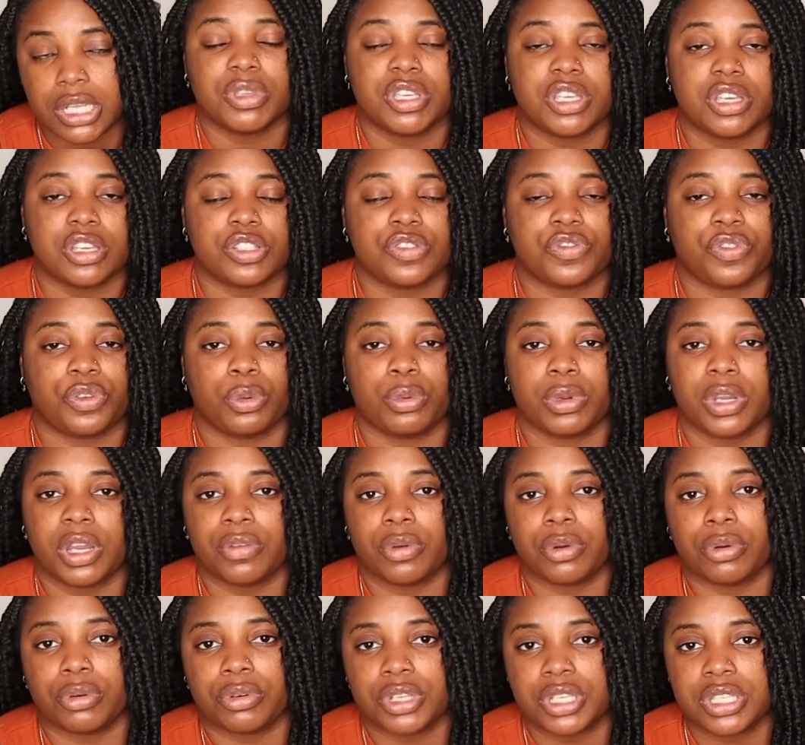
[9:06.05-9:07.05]
because for
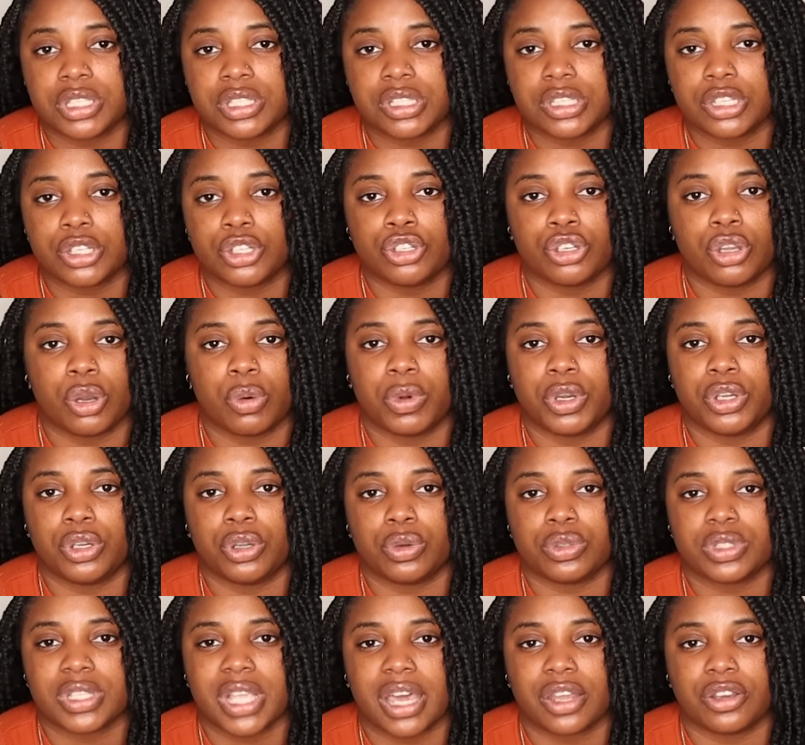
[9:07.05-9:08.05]
whatever reason, no one
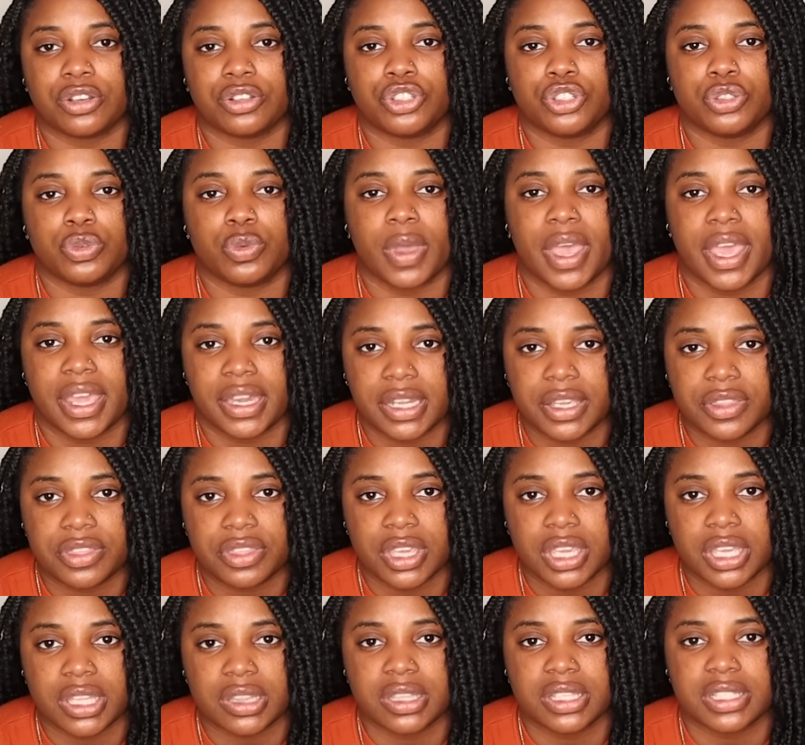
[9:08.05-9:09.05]
knows how to do
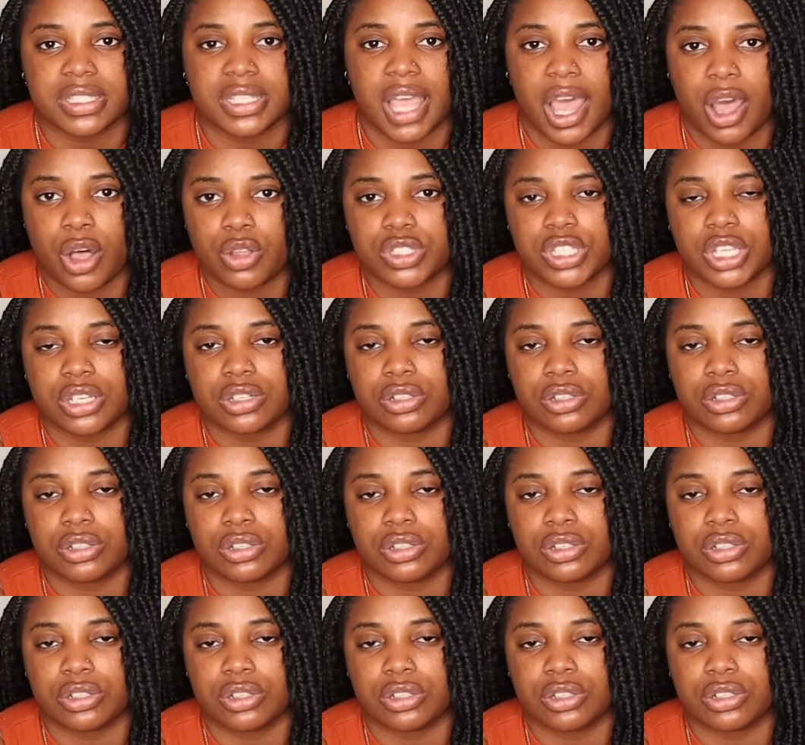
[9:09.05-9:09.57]
anything in this house,